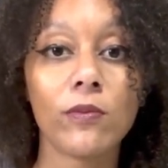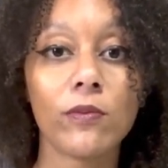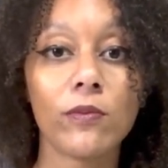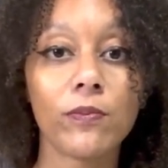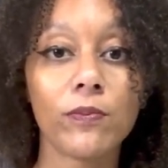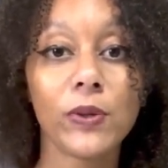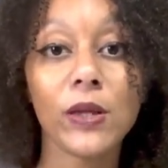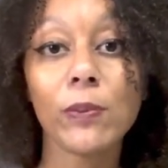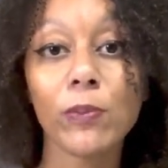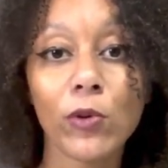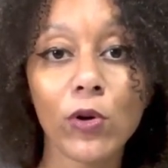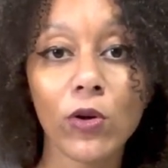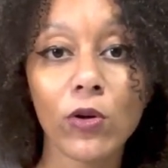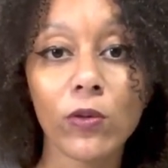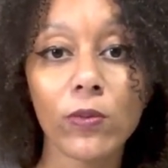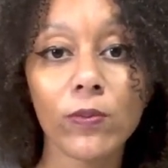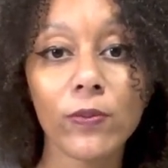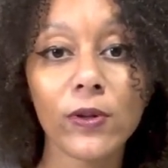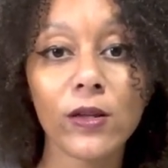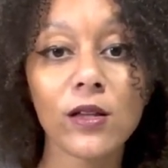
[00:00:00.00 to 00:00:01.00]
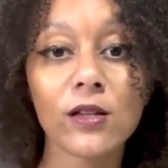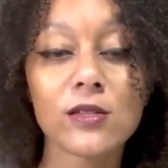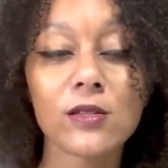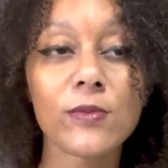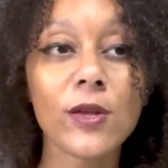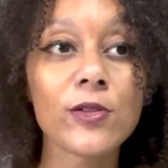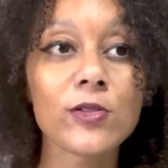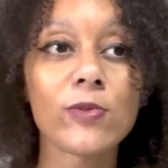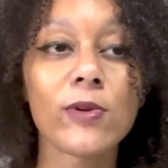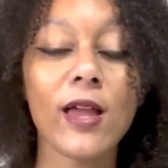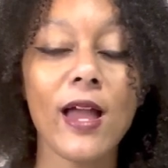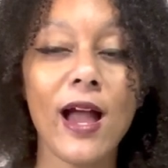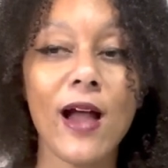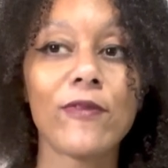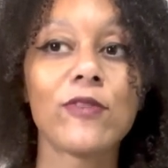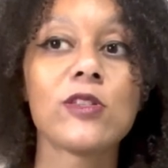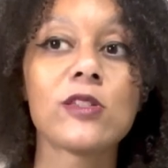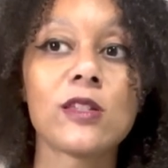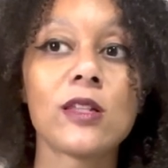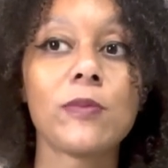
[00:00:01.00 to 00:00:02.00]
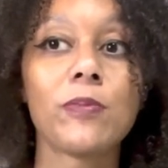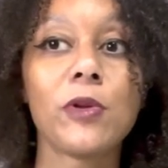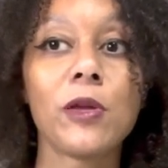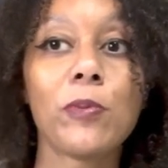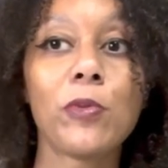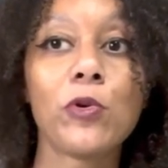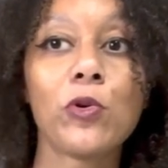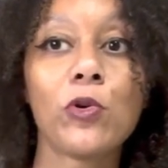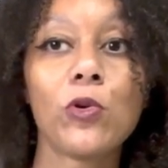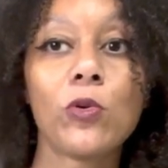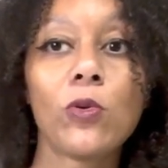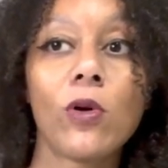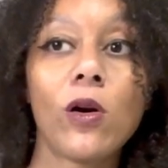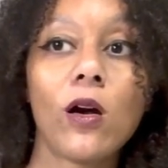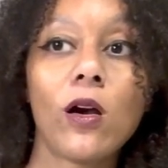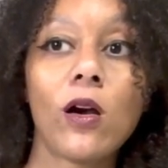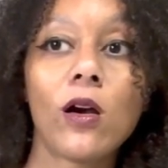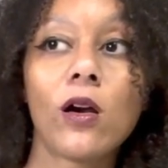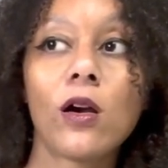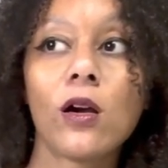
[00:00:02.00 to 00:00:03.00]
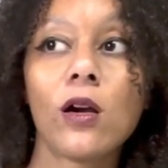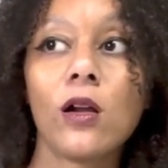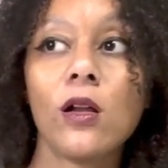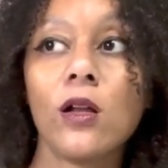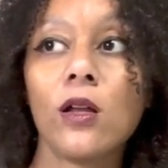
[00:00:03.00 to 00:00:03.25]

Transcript: people, because sometimes we have to see people who are